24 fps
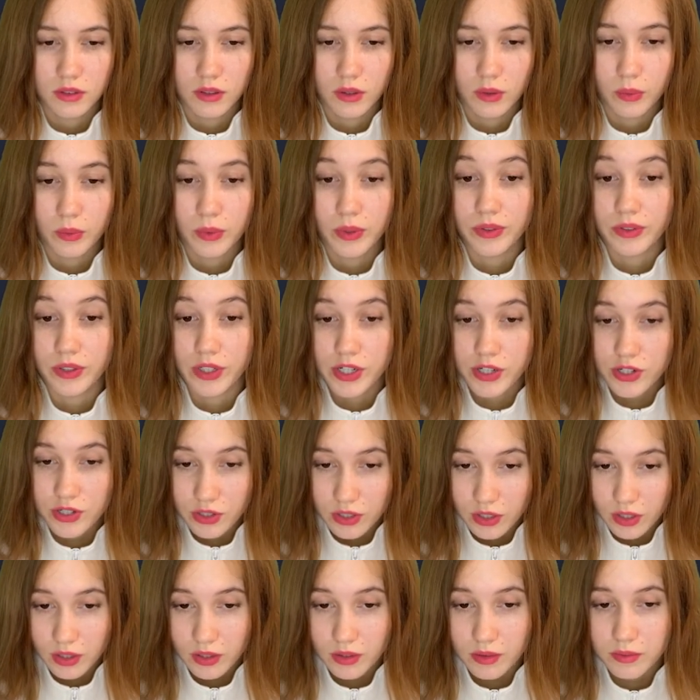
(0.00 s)
we reached
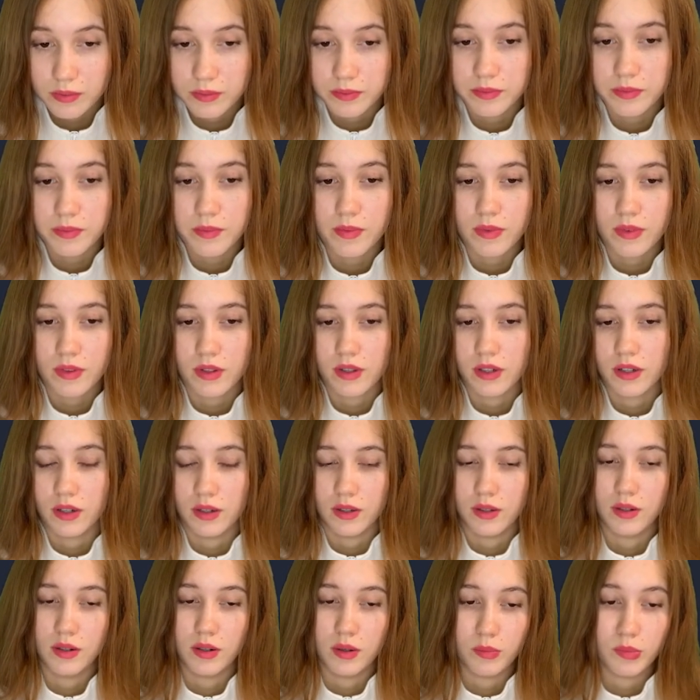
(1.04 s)
it,
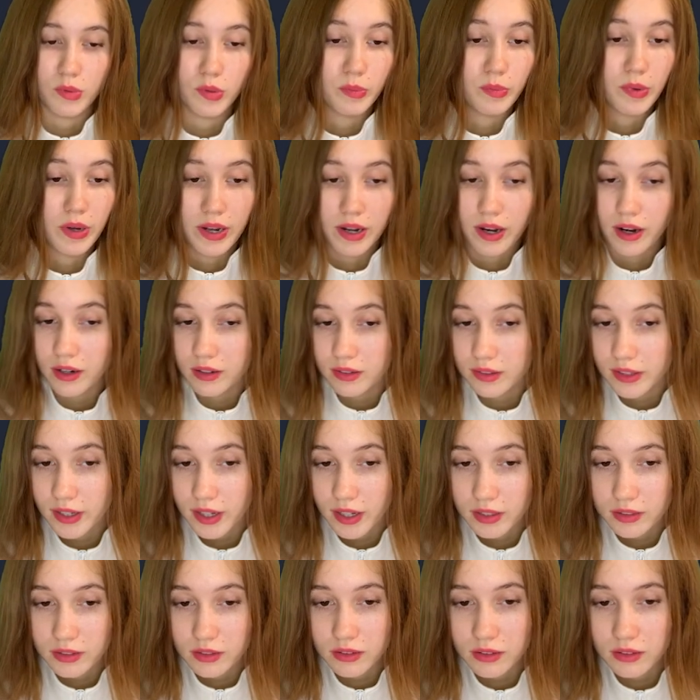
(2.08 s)
double back
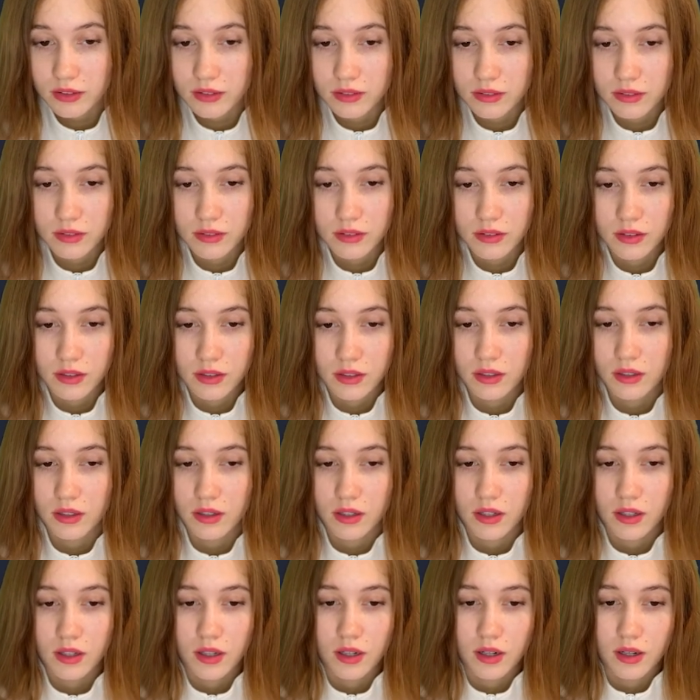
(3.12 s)
them,
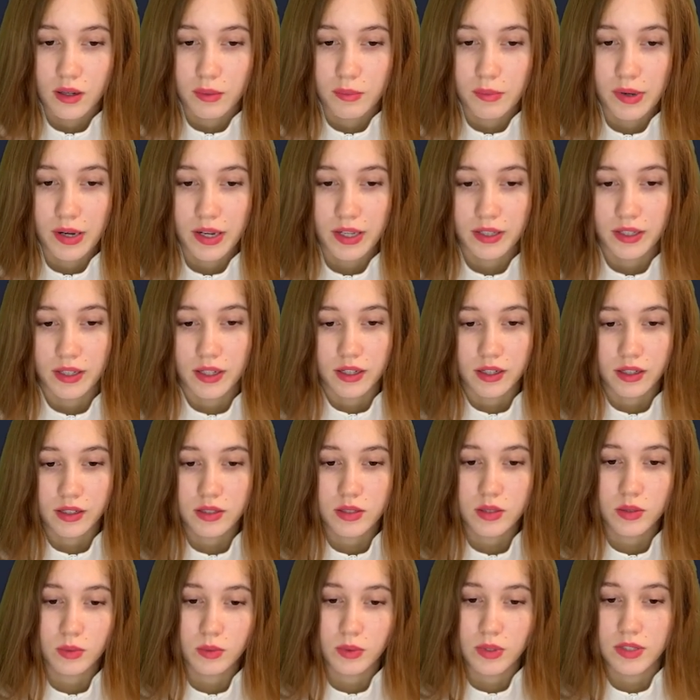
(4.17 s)
by the
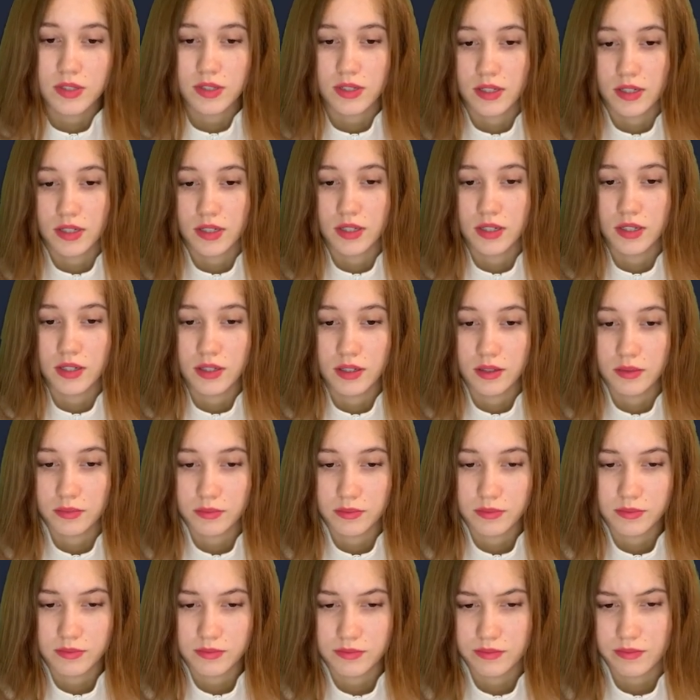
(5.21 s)
X, we see
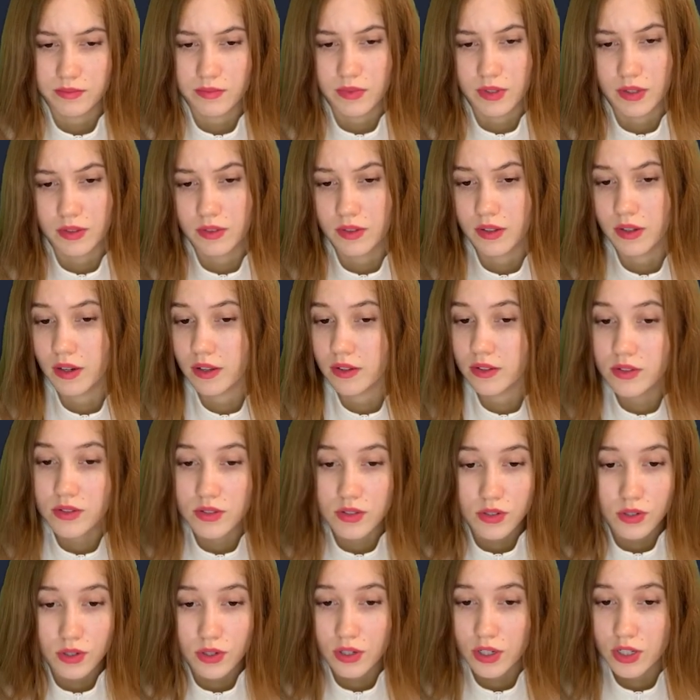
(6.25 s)
the other
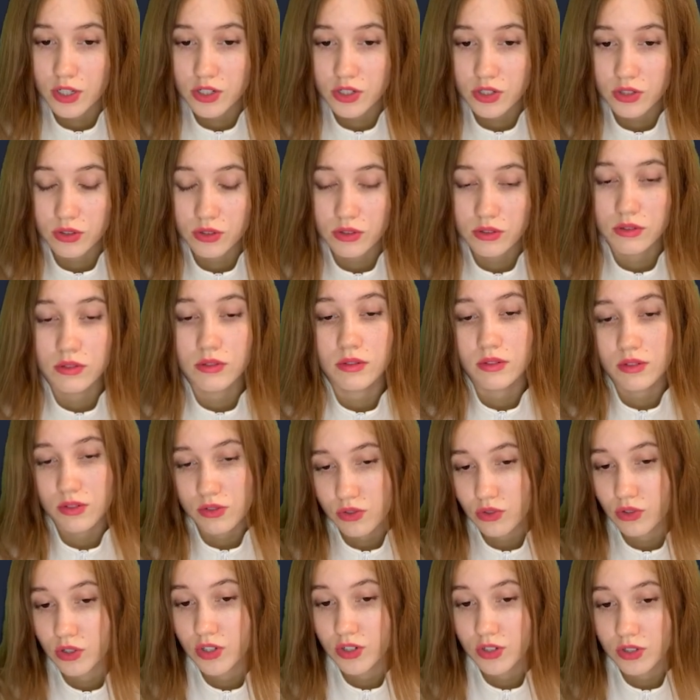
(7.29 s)
situation.
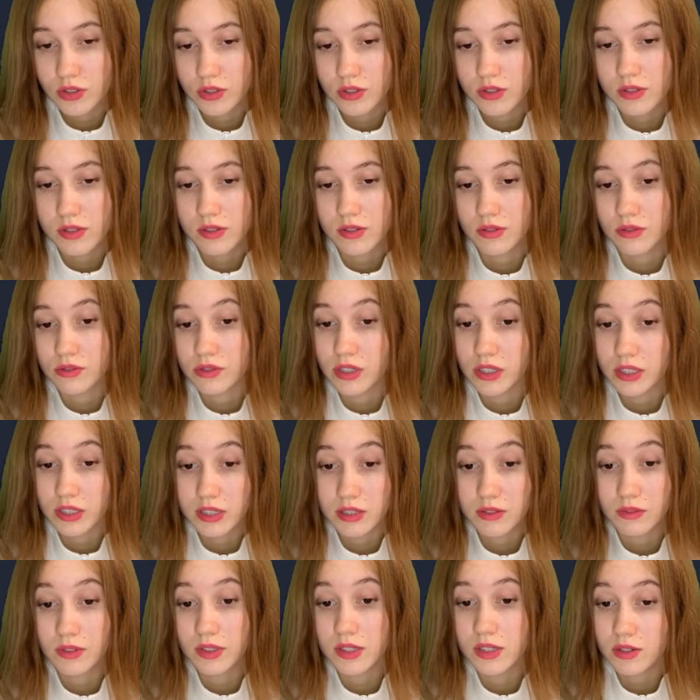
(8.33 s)
Situation is
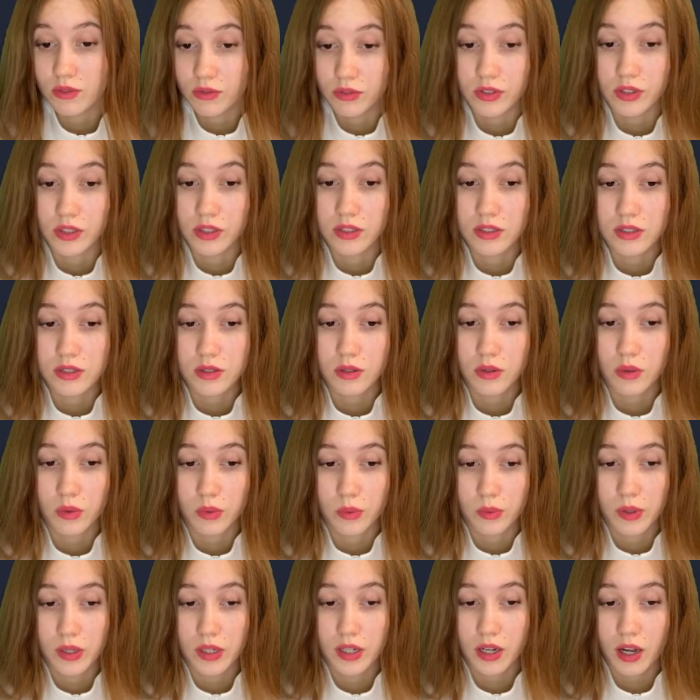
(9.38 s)
relatively different.
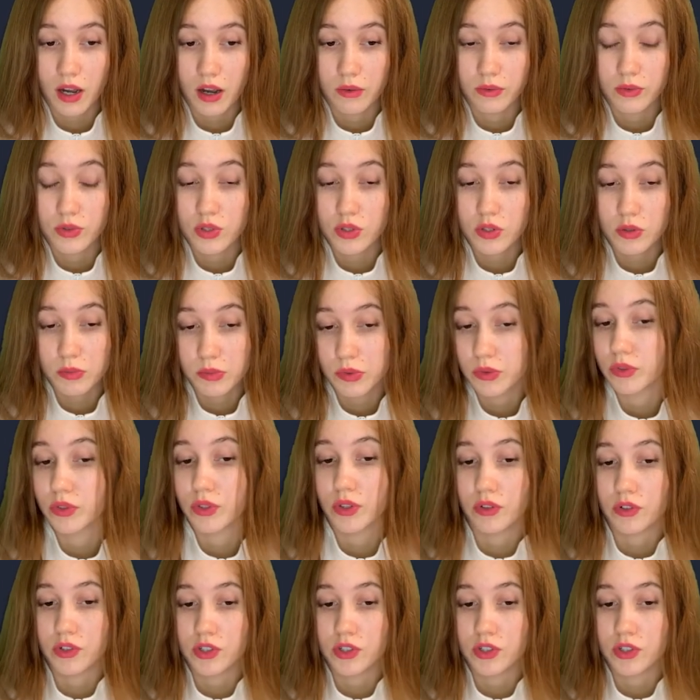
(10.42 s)
We have two moving